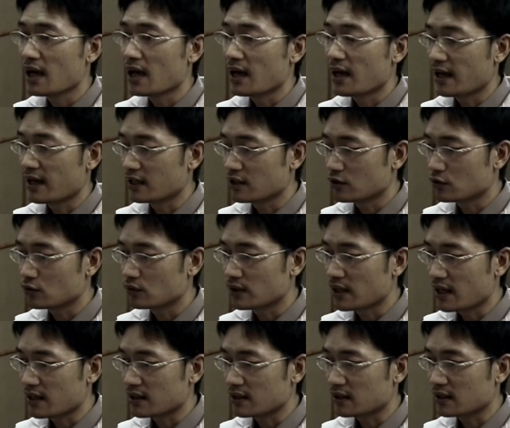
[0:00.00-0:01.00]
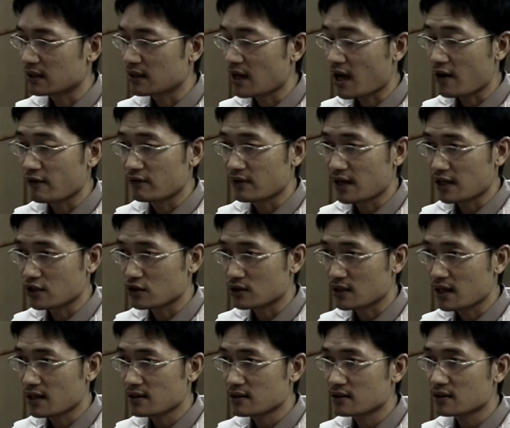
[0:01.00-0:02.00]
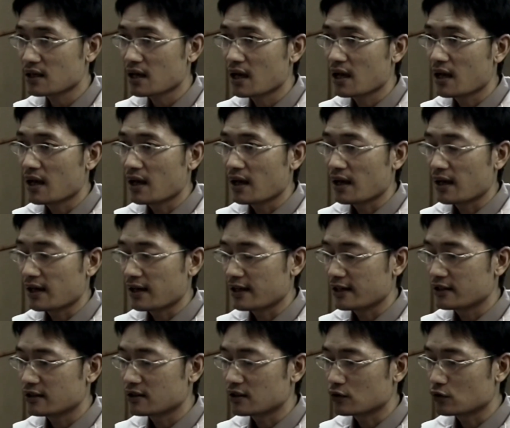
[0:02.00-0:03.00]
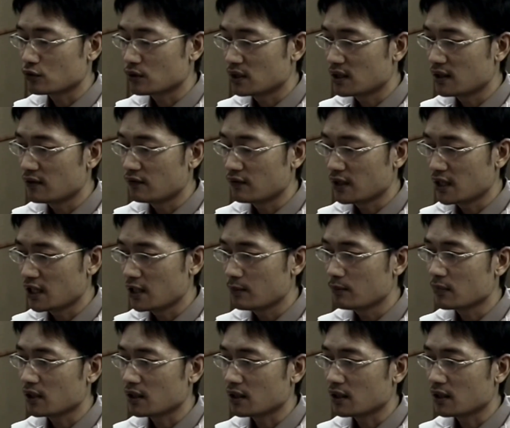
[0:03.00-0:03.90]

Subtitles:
and to get an IV access, and to give him